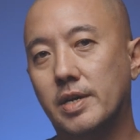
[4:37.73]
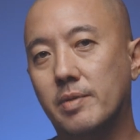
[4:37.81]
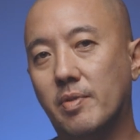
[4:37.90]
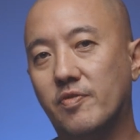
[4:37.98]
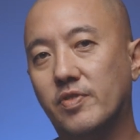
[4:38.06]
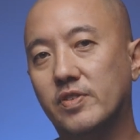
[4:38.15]
In
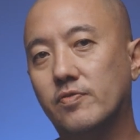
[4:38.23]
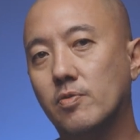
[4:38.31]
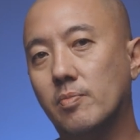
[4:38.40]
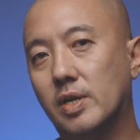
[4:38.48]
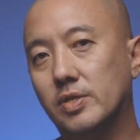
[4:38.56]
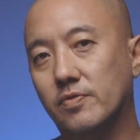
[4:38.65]
my first few
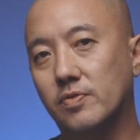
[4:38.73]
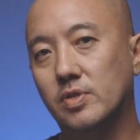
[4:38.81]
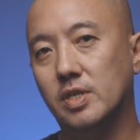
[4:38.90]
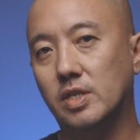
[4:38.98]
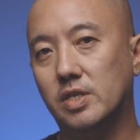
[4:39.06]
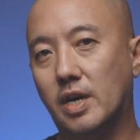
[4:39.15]
months of
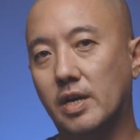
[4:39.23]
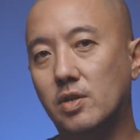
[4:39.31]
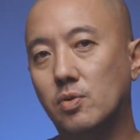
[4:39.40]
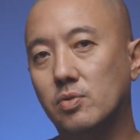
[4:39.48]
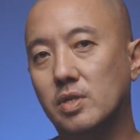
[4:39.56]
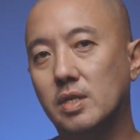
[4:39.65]
usage, I
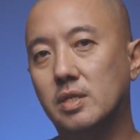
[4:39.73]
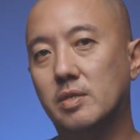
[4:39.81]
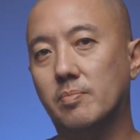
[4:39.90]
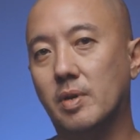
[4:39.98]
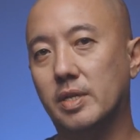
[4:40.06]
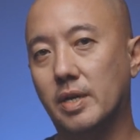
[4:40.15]

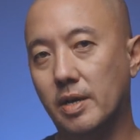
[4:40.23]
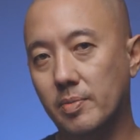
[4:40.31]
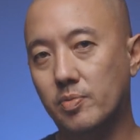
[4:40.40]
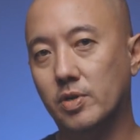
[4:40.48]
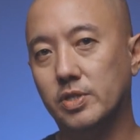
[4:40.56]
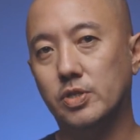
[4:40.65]
noticed my tyre
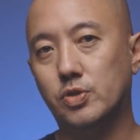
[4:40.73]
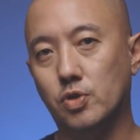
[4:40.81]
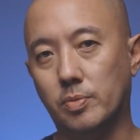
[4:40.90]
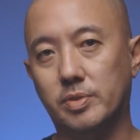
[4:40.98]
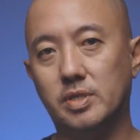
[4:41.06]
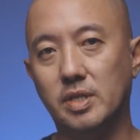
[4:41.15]
pressure
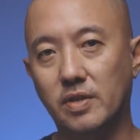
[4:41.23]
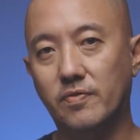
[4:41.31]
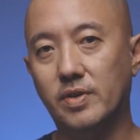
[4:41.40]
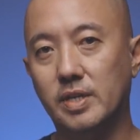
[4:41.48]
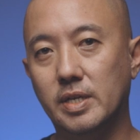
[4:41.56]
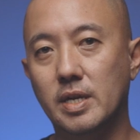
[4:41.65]
dropped
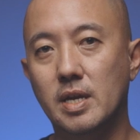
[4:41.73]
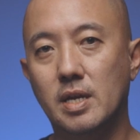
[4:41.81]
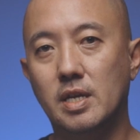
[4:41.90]
significantly